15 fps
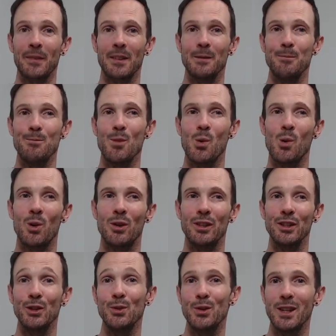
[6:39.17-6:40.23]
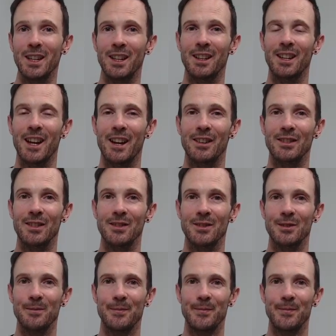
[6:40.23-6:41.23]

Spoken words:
more unique characters.